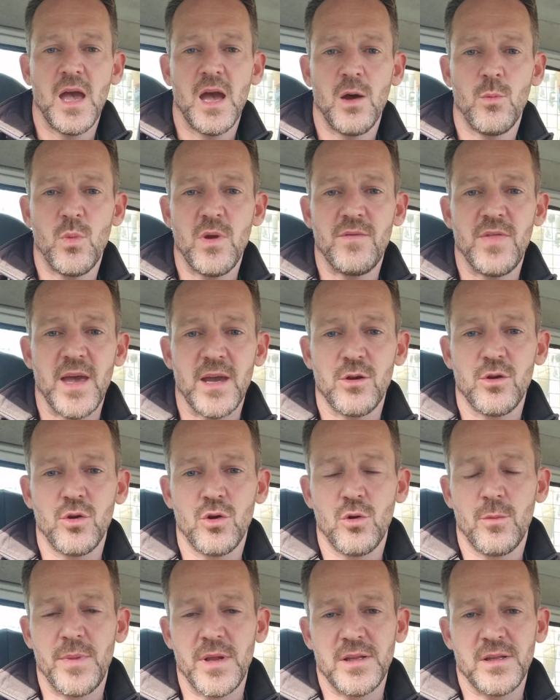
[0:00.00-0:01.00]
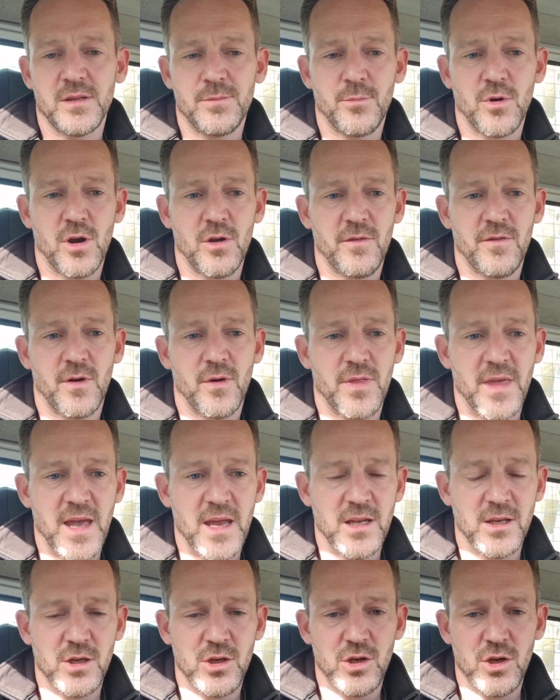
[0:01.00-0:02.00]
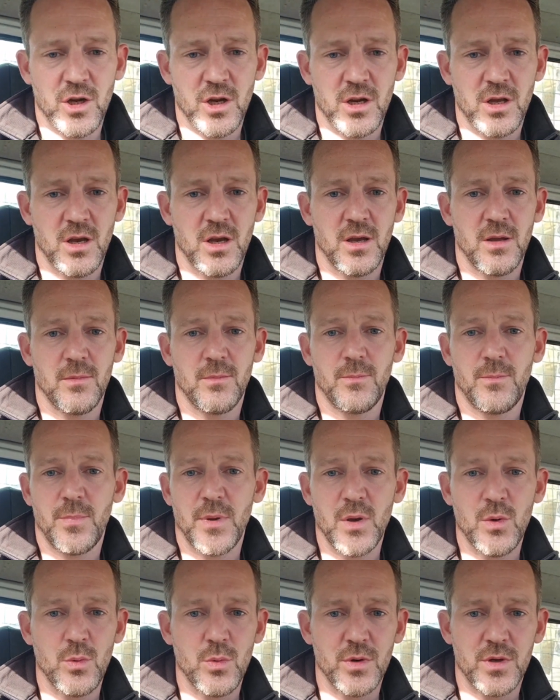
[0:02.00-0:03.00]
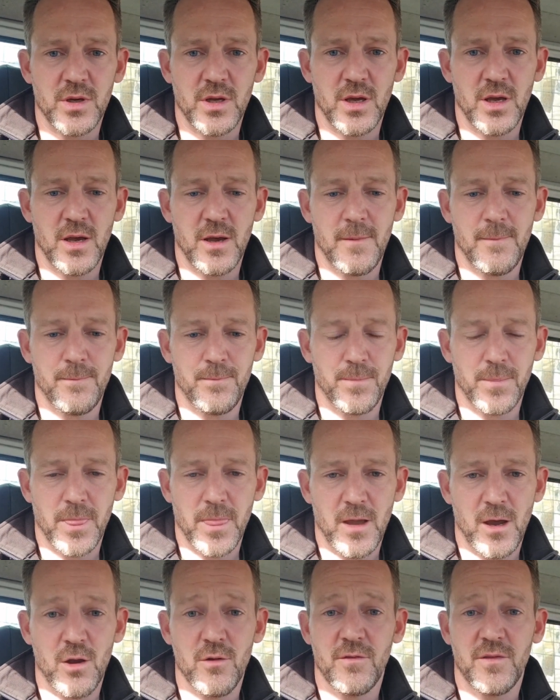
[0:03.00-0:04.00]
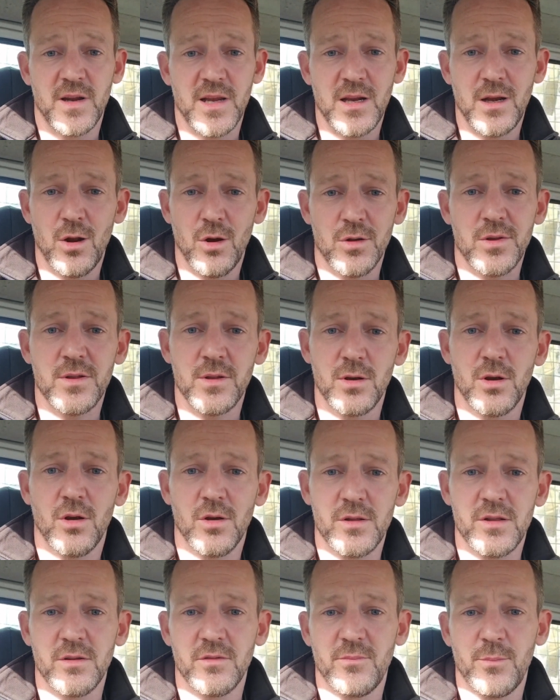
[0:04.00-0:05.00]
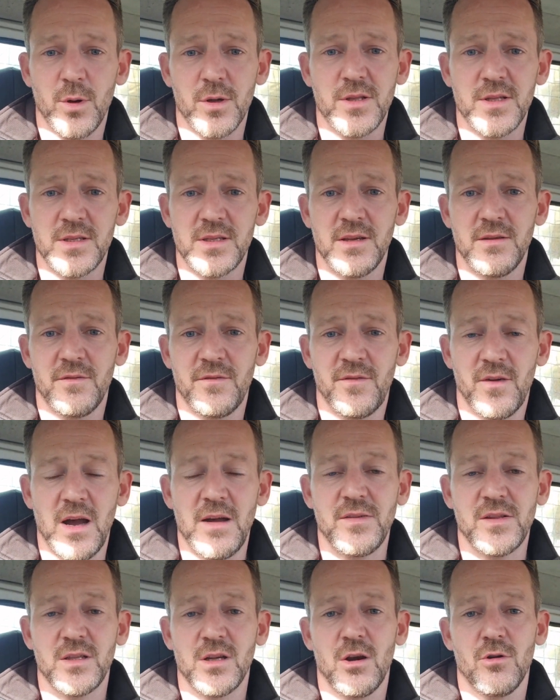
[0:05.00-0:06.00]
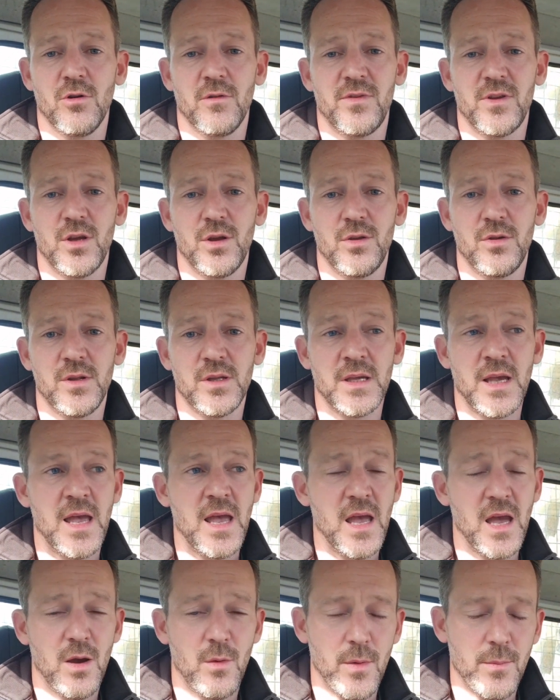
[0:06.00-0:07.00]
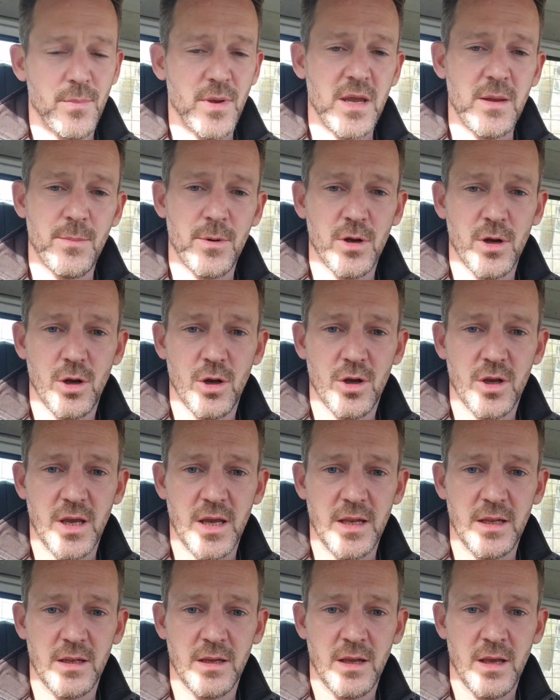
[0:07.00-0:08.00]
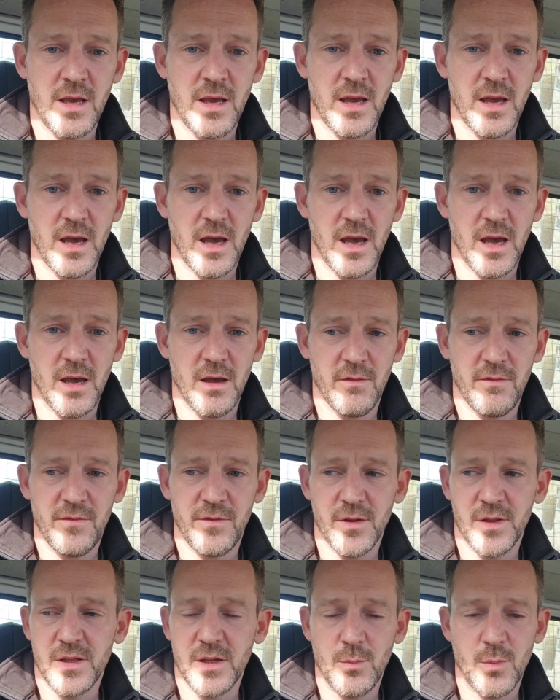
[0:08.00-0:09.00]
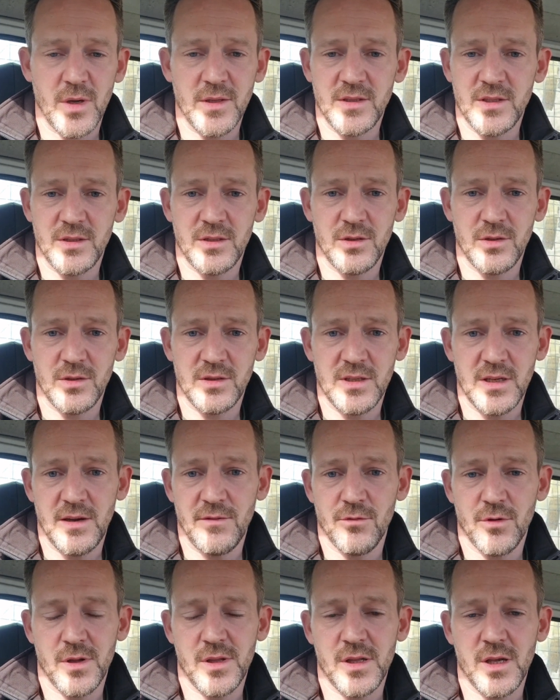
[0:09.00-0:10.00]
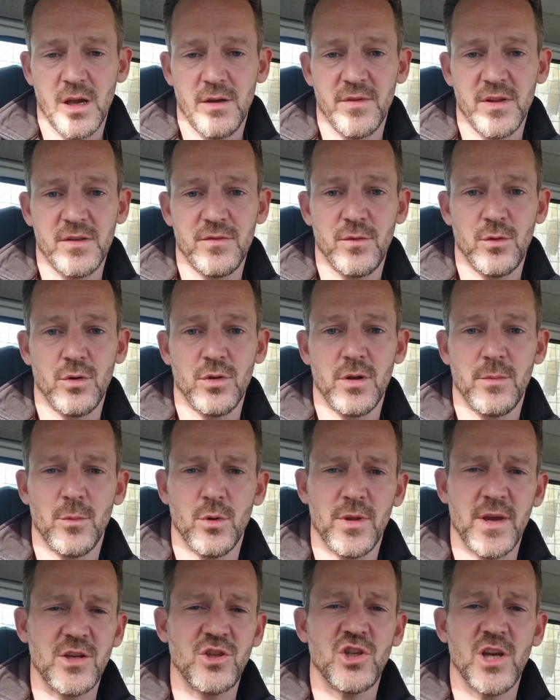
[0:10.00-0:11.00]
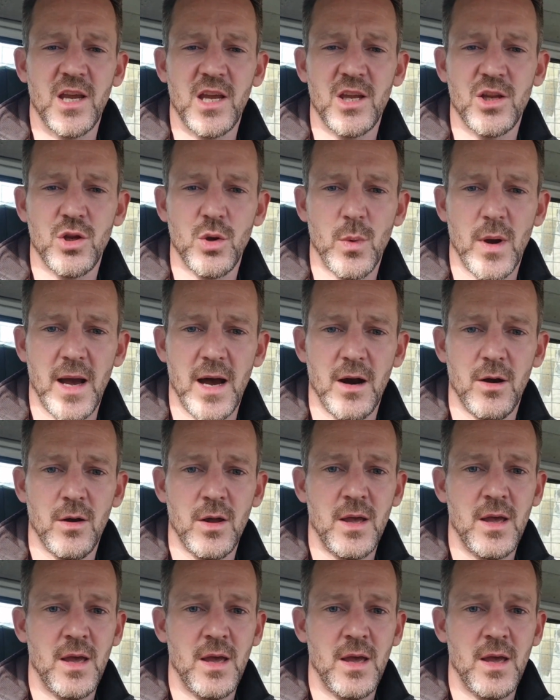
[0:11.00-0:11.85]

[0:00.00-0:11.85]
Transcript: And with that Google Business profile, then you're going to build hopefully lots and lots of positive 5-star reviews. And when people are looking for someone to deliver a service for them, or they're checking you out,